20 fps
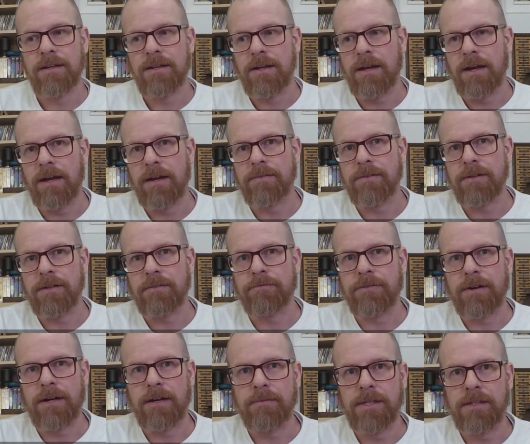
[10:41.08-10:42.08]
Yeah, you can
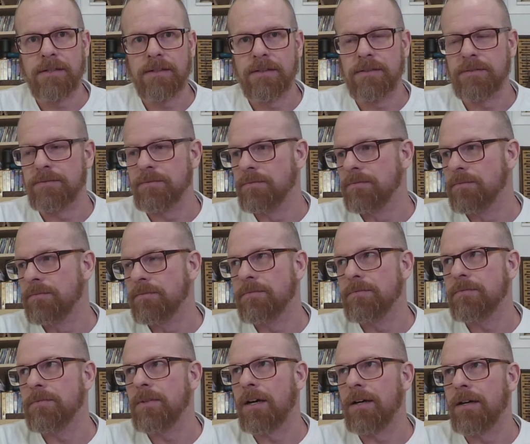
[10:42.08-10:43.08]
find me on
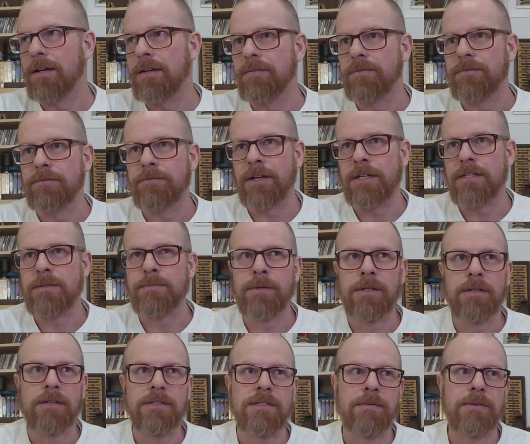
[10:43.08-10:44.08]

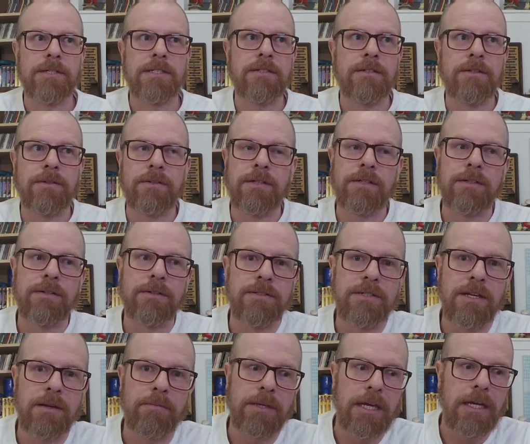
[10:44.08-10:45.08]
Facebook, Summit Studios,
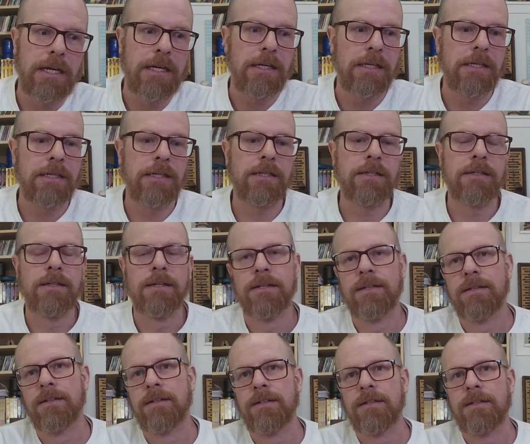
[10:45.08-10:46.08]
MKE.
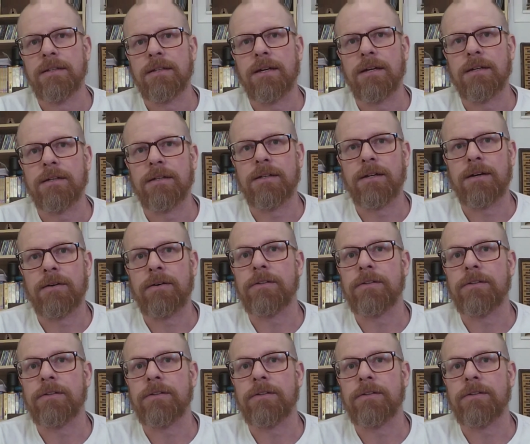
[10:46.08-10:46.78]
All